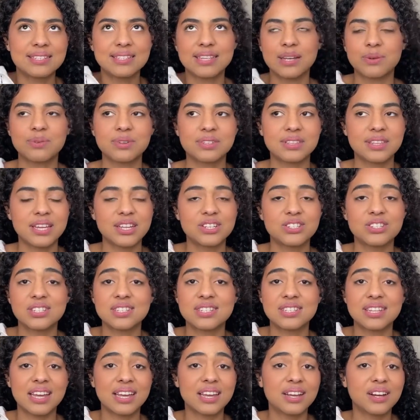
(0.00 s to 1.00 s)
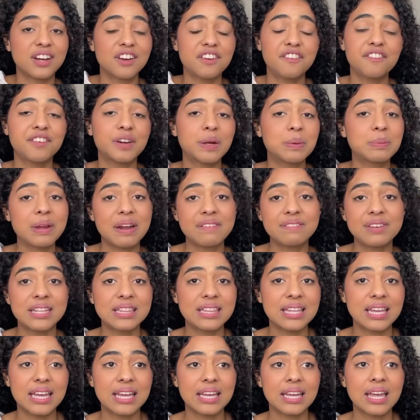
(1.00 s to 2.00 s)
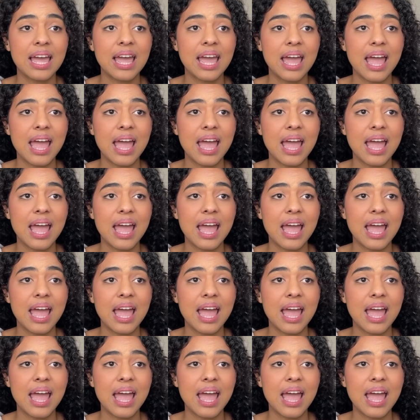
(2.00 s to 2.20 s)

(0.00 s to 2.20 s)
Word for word: They were, they just like confirmed everything